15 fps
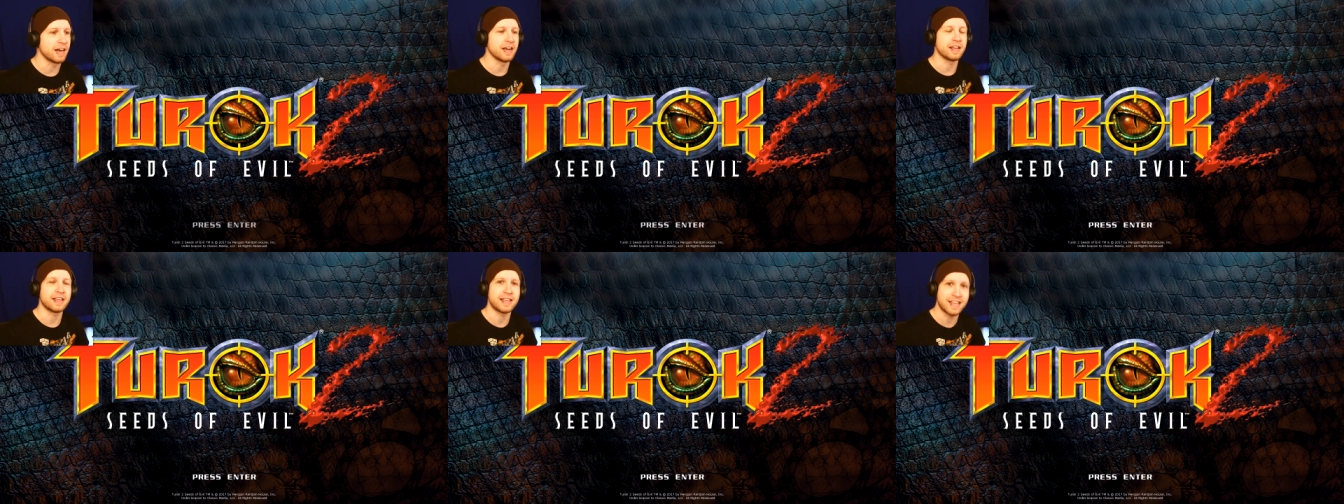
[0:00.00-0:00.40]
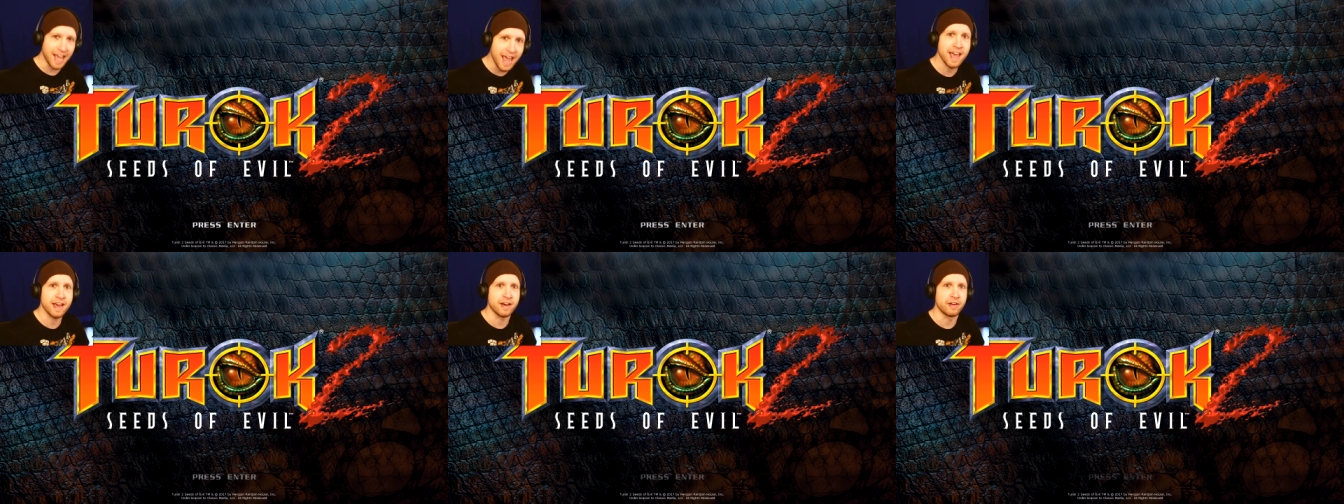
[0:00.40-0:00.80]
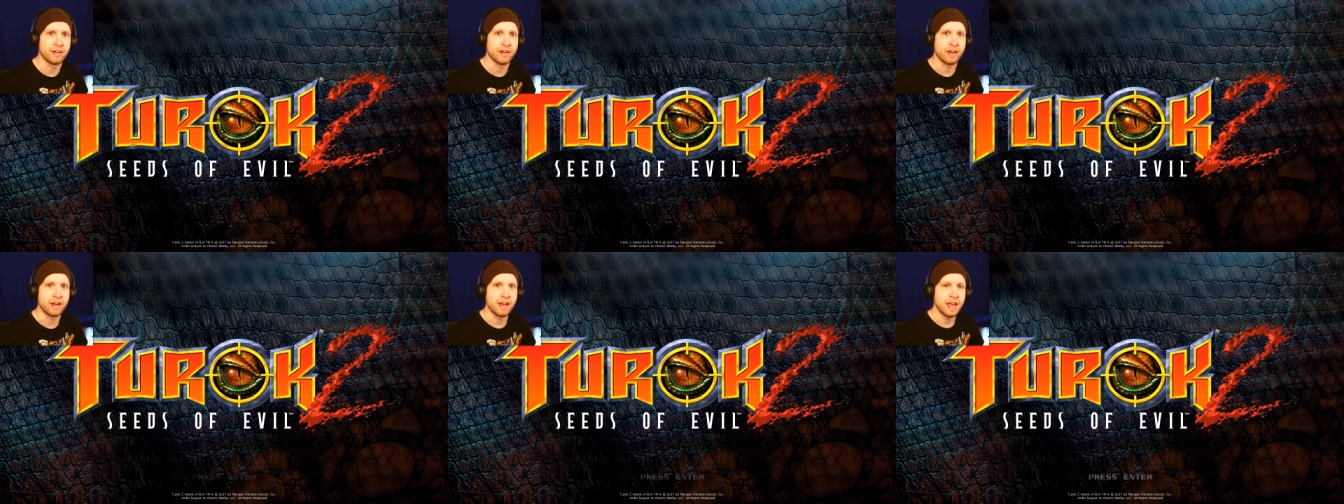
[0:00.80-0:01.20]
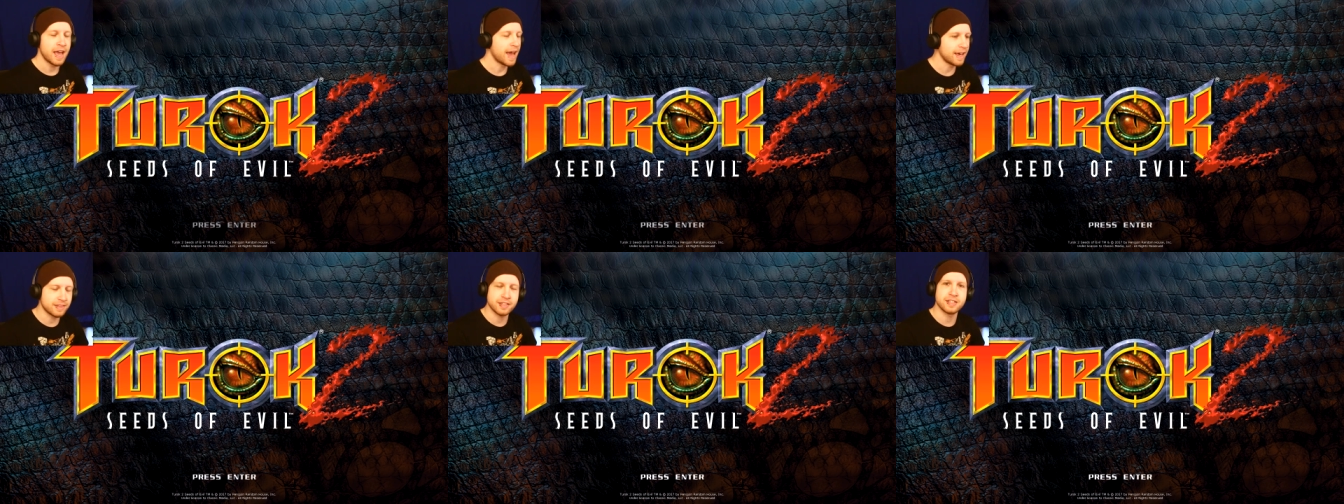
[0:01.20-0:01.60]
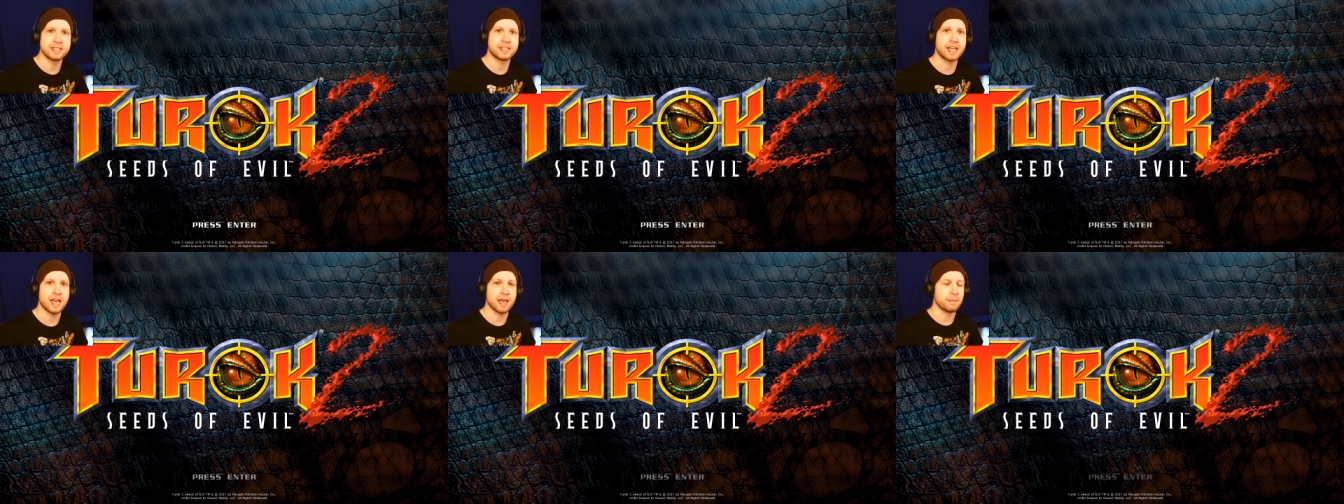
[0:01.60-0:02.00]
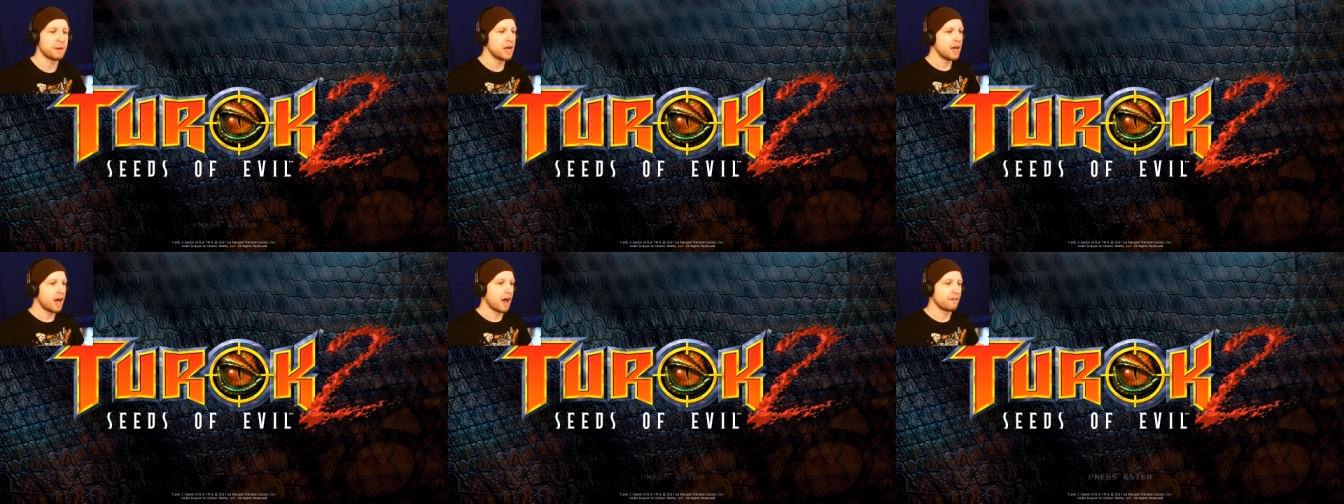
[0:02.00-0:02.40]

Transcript: again at this game.